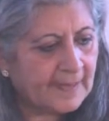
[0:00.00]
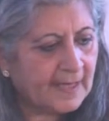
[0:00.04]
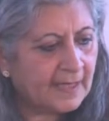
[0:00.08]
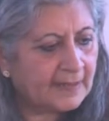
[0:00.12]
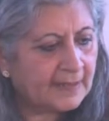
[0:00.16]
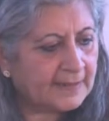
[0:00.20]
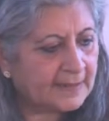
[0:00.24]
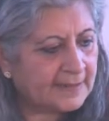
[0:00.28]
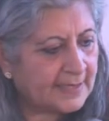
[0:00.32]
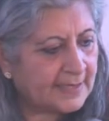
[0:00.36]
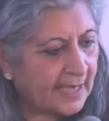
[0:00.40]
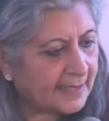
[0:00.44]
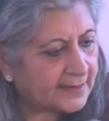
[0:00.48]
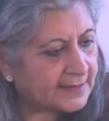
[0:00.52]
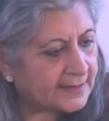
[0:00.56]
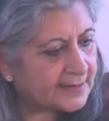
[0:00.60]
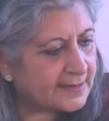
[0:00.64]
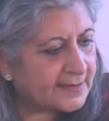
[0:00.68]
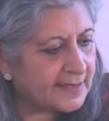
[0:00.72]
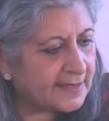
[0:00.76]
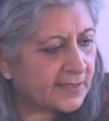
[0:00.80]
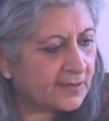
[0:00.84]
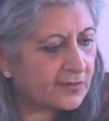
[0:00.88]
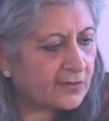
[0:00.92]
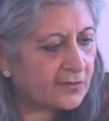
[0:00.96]
The
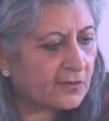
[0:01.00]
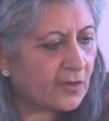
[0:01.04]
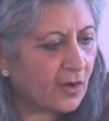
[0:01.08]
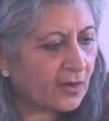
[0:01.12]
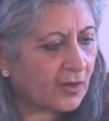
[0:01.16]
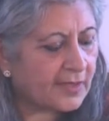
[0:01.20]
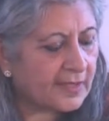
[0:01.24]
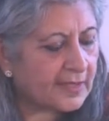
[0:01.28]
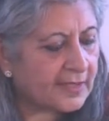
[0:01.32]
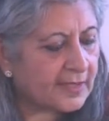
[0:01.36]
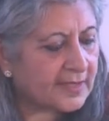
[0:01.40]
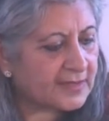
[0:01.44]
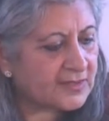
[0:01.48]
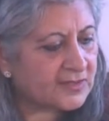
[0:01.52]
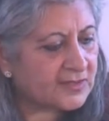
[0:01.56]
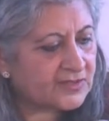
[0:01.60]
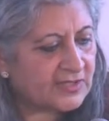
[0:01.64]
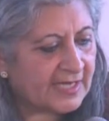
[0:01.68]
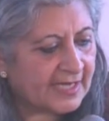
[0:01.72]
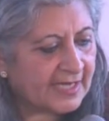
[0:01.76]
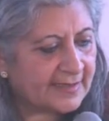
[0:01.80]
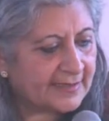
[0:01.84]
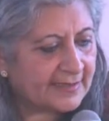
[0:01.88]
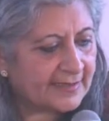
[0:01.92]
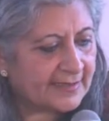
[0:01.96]
Yangtze, rocking us
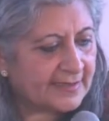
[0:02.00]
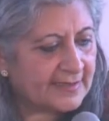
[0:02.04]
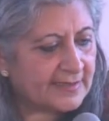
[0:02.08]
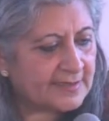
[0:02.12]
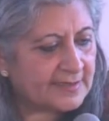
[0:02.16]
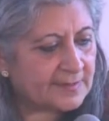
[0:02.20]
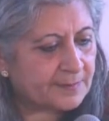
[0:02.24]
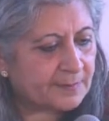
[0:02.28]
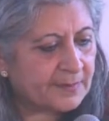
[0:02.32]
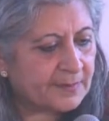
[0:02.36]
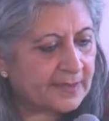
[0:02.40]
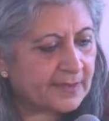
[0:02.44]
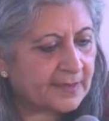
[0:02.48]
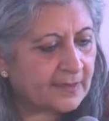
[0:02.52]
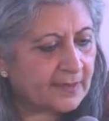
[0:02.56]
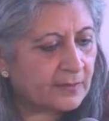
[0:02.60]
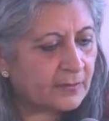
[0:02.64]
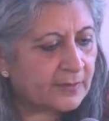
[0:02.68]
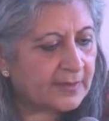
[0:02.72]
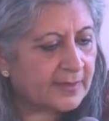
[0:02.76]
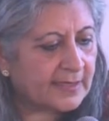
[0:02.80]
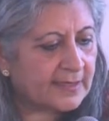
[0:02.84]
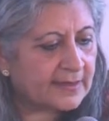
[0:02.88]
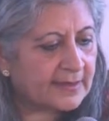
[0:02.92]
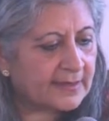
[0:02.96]
gently, speaking
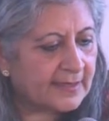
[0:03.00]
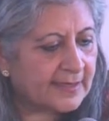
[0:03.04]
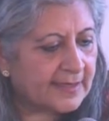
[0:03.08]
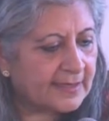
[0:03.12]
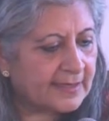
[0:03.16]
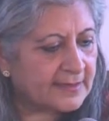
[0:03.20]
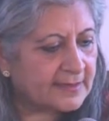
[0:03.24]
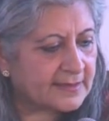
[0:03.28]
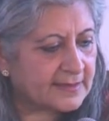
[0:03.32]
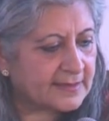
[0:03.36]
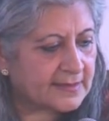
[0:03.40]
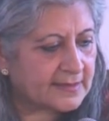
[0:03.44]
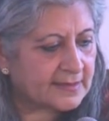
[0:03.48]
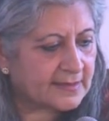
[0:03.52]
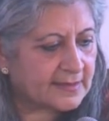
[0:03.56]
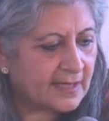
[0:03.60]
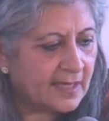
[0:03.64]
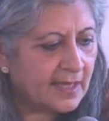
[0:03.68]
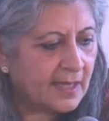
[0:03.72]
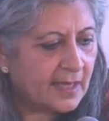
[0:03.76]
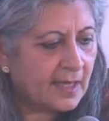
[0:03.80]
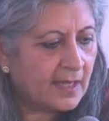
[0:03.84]
within the hills,